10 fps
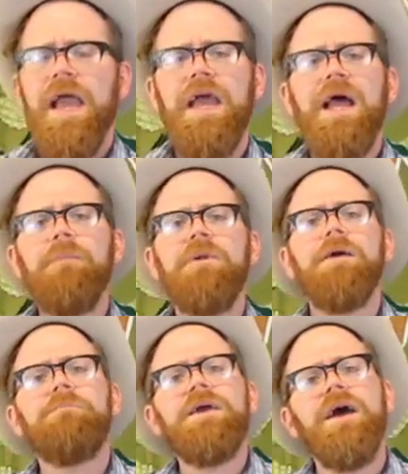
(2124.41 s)
And how about a
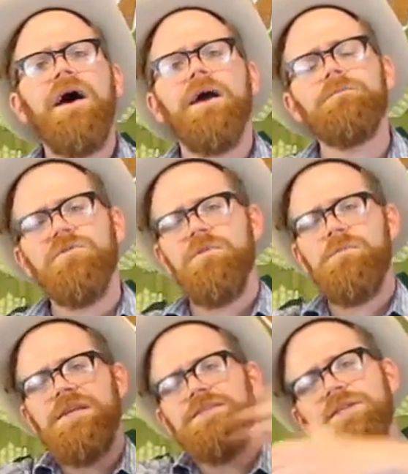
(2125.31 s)
big hug for
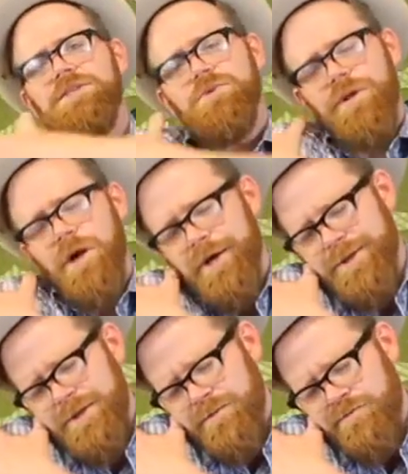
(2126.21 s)
being such sweethearts?